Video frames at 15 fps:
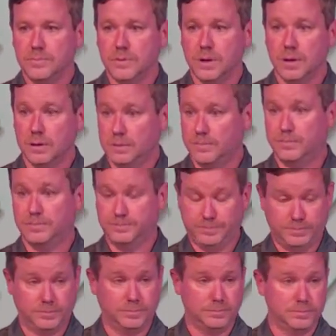uh,
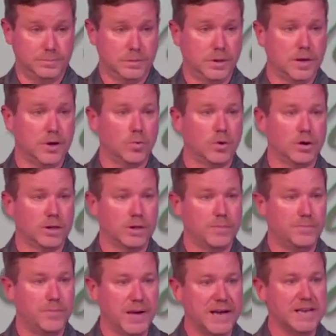look at one of the
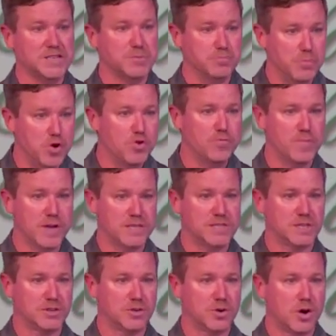biggest
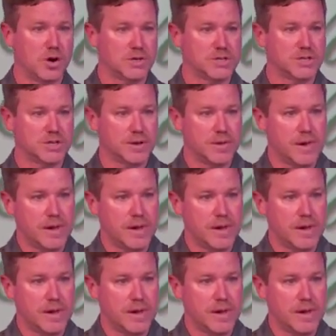movements across